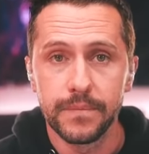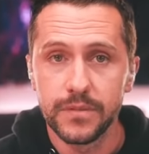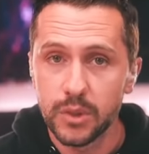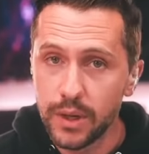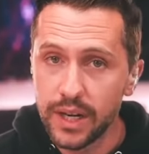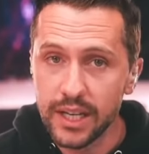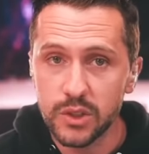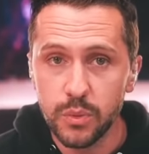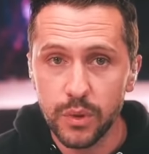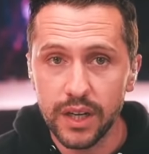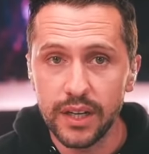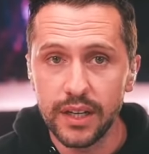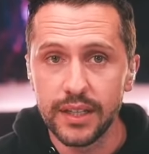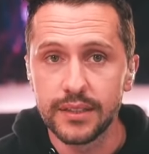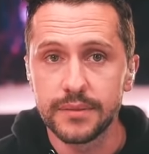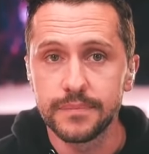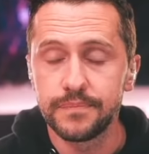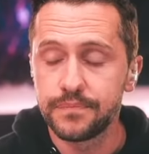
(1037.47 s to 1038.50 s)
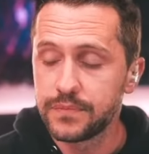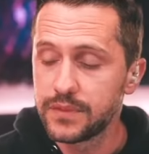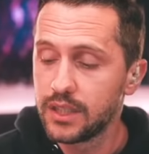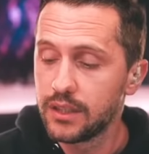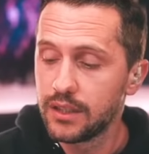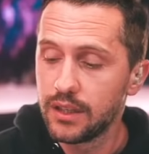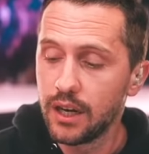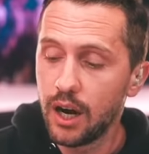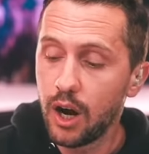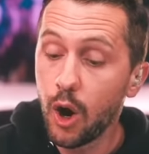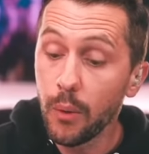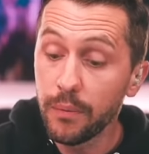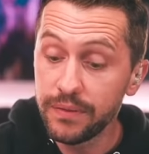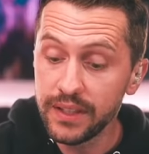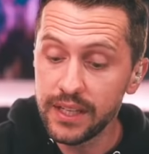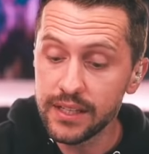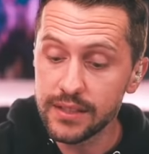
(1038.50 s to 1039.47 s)
So it is what it is.
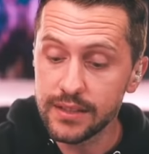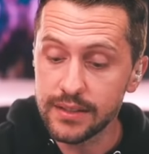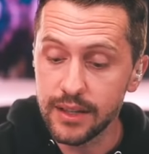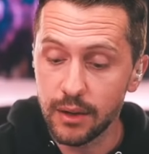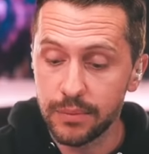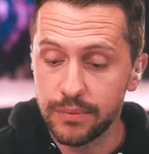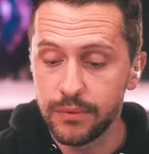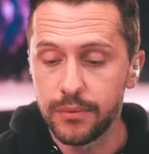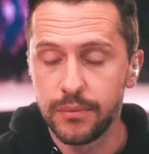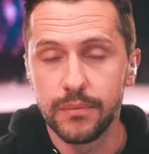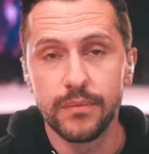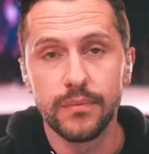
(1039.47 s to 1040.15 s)
Hopefully this is helpful.